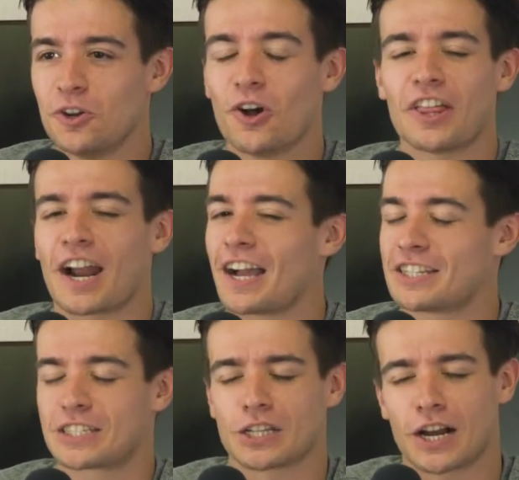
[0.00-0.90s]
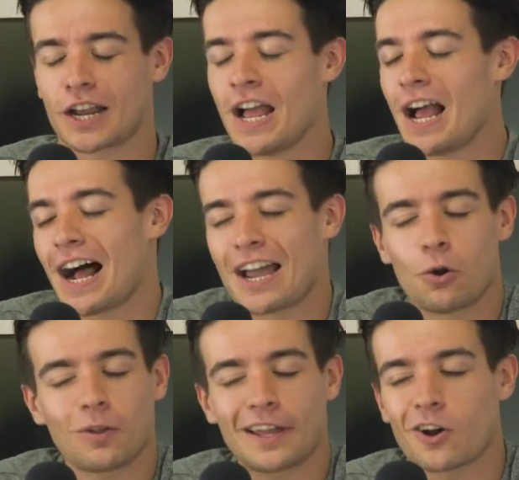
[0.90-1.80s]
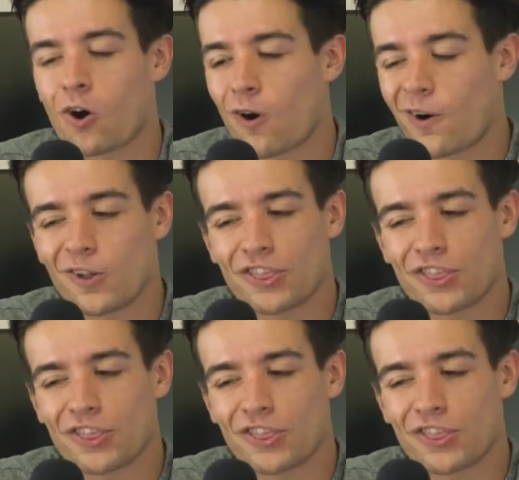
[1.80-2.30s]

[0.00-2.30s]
know that I suck. I don't like horror